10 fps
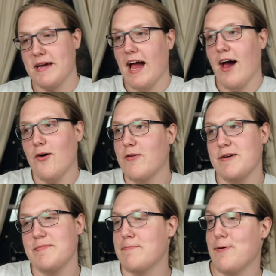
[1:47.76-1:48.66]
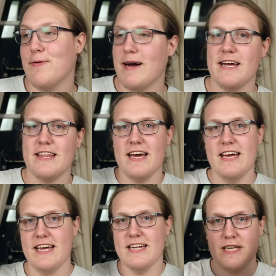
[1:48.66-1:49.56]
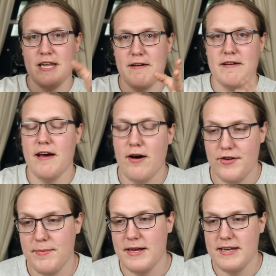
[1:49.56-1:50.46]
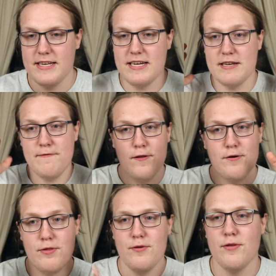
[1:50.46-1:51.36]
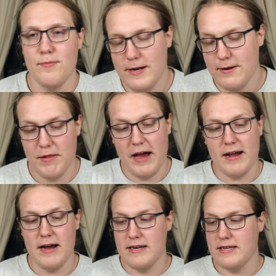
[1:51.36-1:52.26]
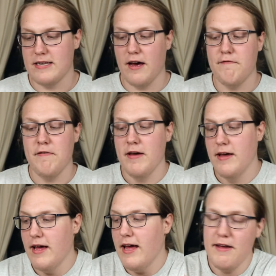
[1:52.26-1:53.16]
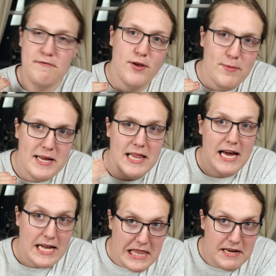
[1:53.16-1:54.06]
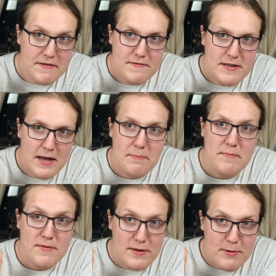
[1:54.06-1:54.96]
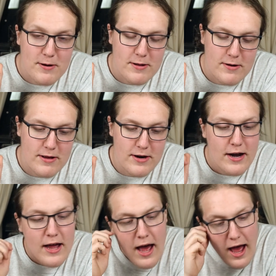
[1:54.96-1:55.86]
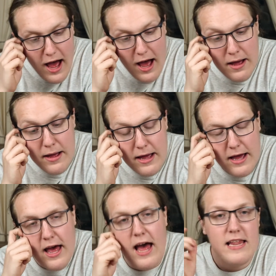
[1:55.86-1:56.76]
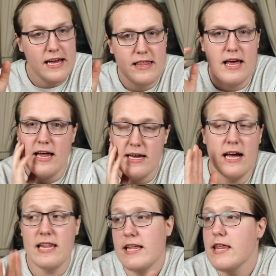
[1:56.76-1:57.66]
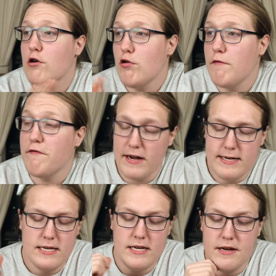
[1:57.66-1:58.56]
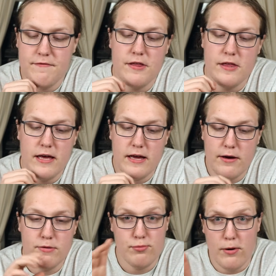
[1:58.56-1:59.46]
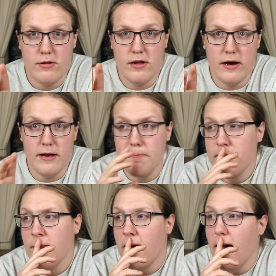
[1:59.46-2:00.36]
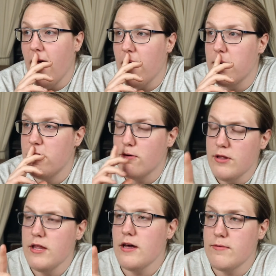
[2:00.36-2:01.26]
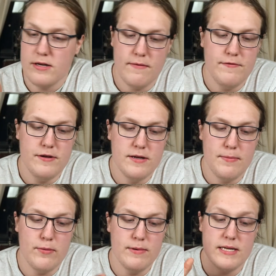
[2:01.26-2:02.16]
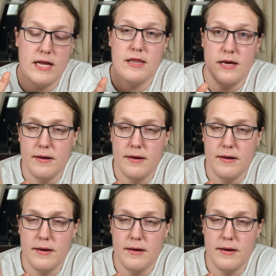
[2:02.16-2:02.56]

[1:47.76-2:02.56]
how it'd be poetic that he gets like Ozymandias gets flown through the window, that kind of stuff, even though he like lives. Spoiler alert. I like that. Like I like that whole fight scene and everything. It was well done. The only thing that I was confused about was the